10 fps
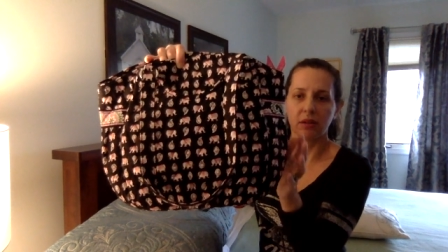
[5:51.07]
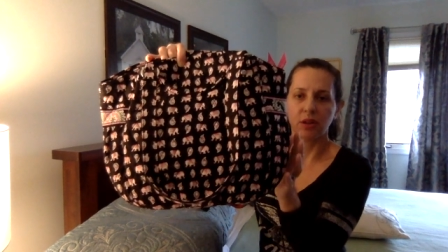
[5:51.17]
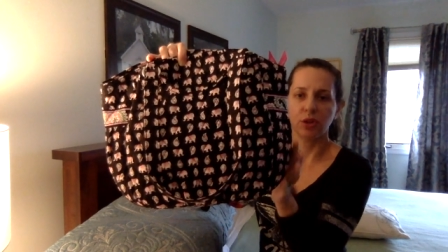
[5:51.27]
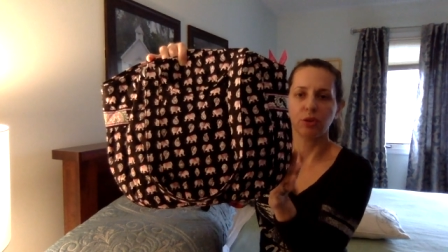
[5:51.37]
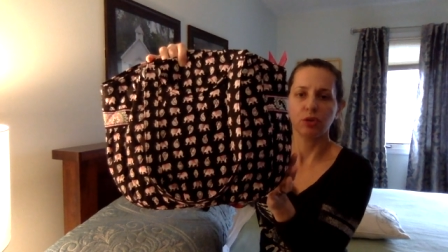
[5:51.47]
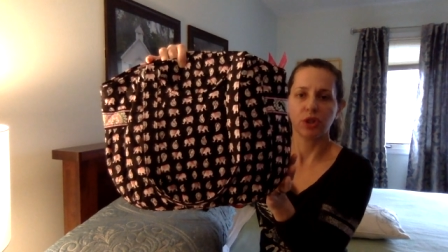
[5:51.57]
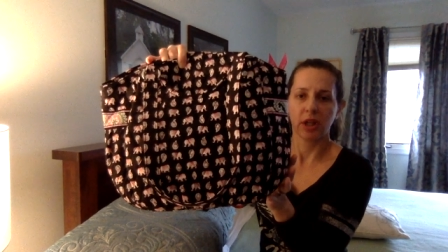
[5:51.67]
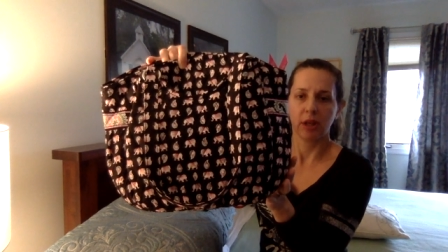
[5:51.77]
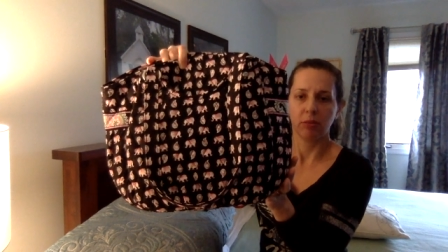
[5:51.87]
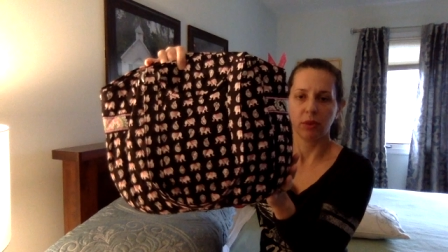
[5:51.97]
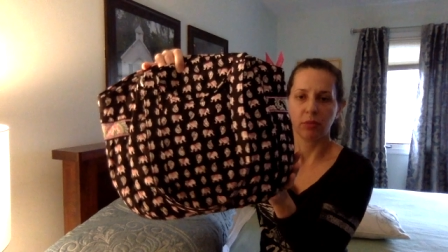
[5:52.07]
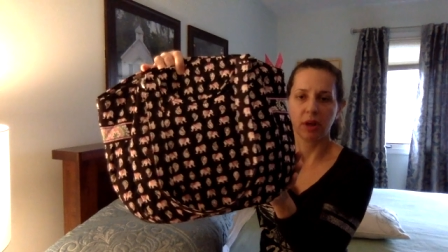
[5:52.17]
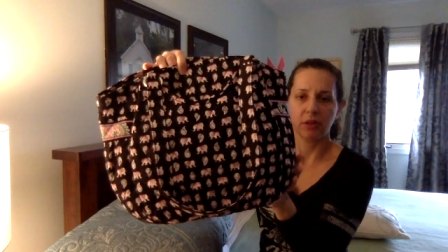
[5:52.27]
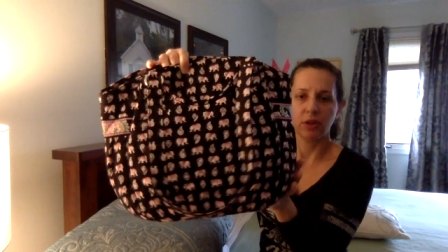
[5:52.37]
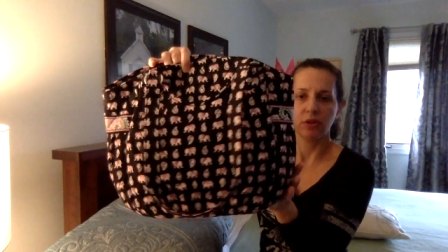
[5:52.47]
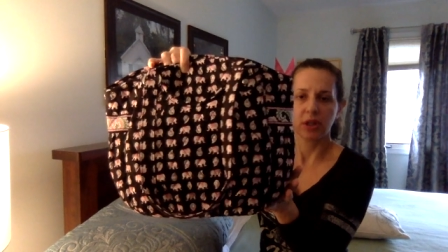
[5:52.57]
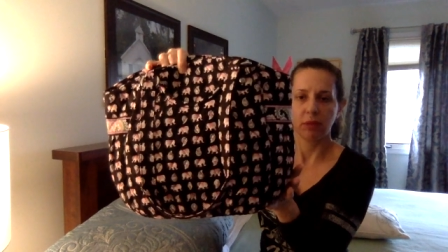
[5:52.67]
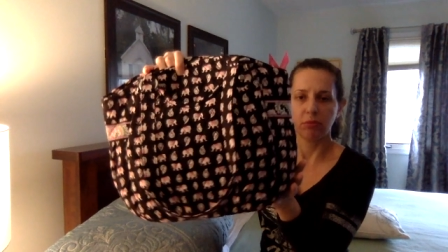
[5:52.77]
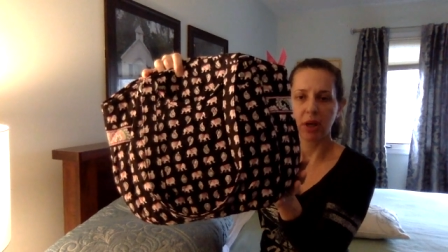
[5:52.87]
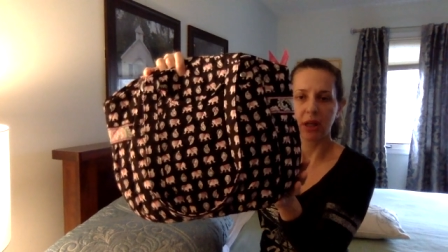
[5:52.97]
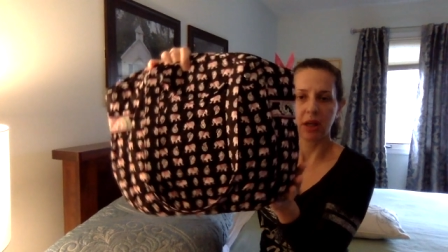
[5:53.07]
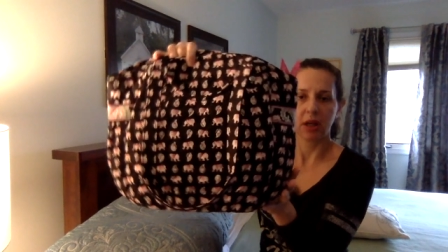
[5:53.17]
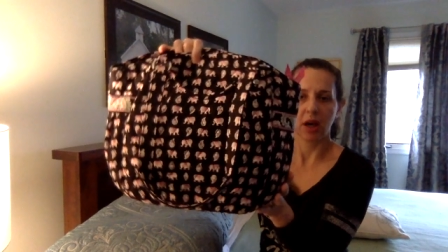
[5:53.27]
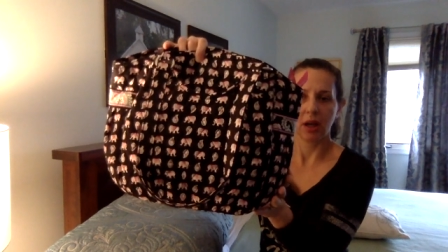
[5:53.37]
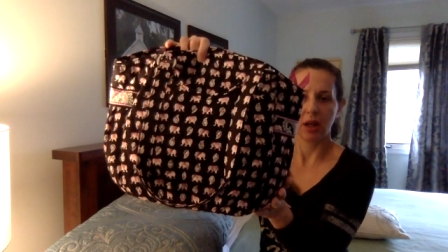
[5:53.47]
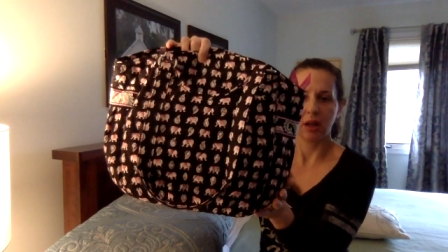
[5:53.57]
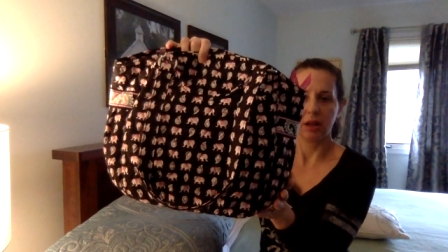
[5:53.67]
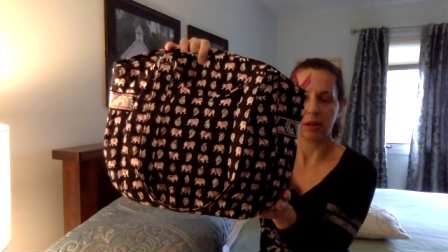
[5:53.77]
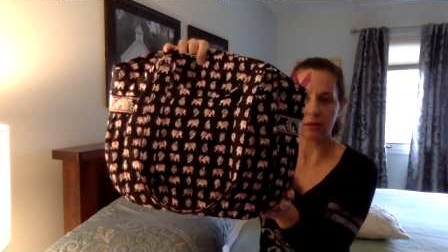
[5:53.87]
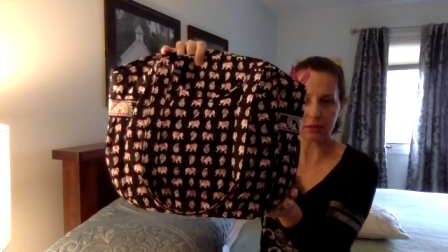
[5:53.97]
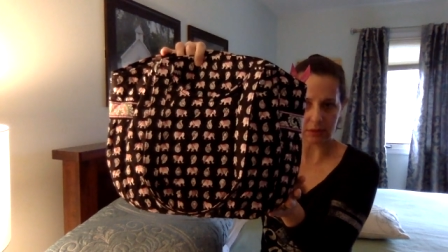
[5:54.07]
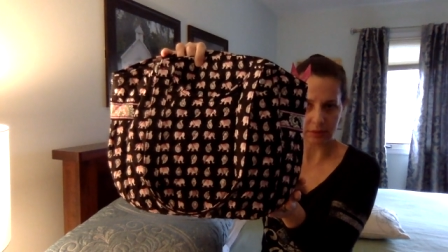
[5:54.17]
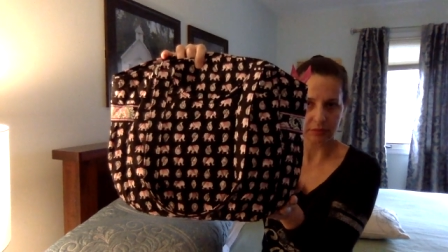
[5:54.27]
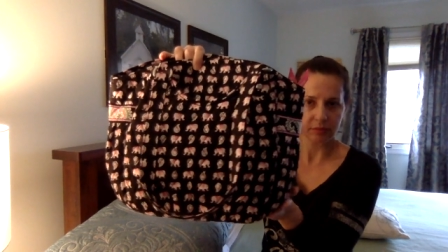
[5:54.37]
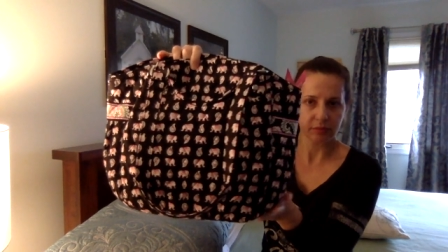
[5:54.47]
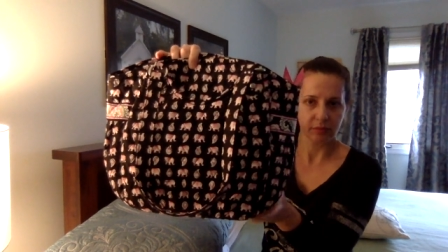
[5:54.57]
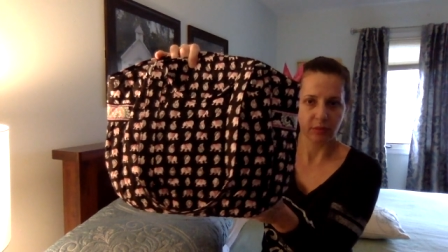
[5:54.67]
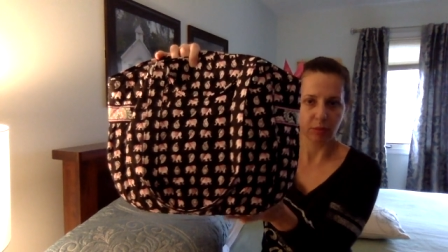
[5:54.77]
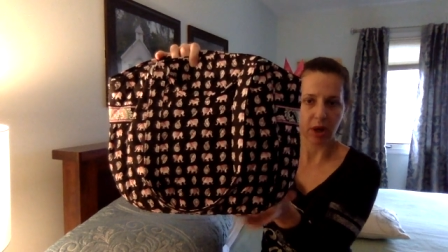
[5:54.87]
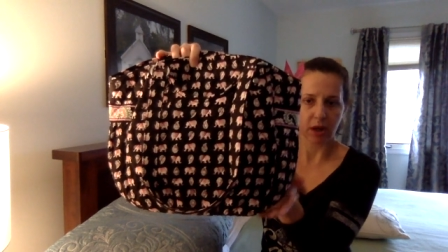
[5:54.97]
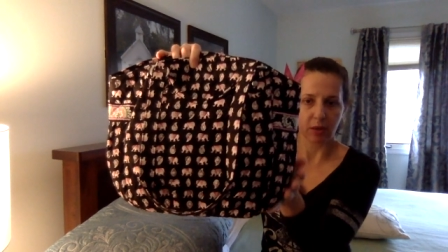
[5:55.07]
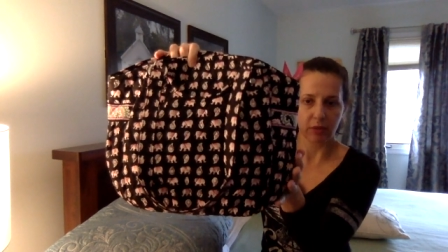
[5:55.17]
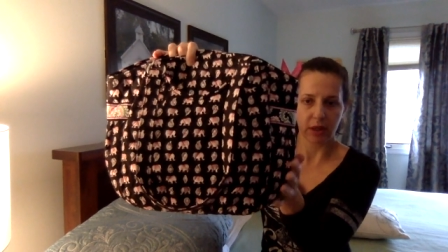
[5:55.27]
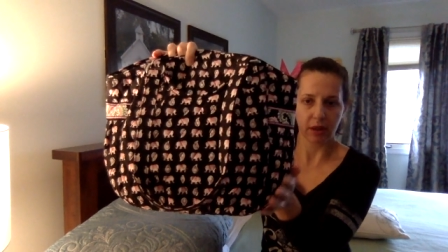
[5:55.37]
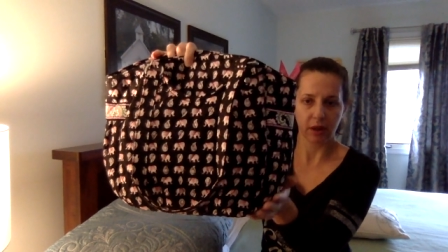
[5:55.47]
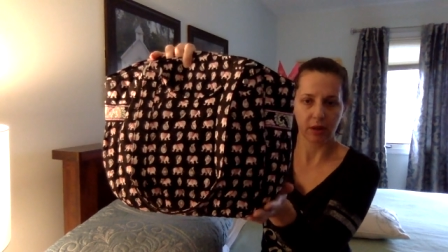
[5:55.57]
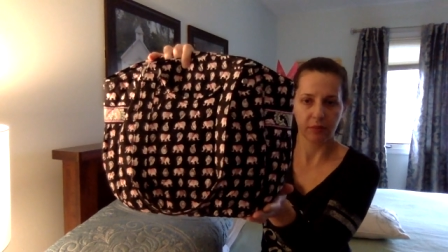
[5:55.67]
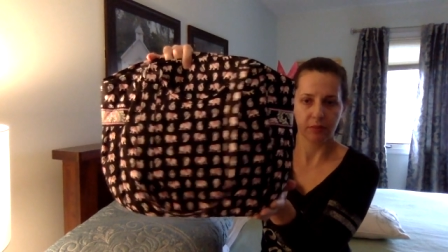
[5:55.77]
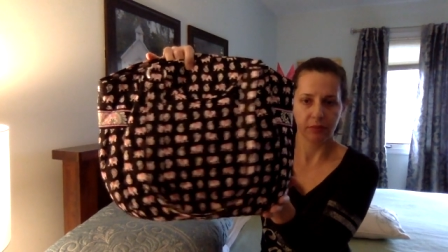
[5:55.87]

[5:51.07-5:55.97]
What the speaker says: U shape, the U-shaped bucket kind of bottom here.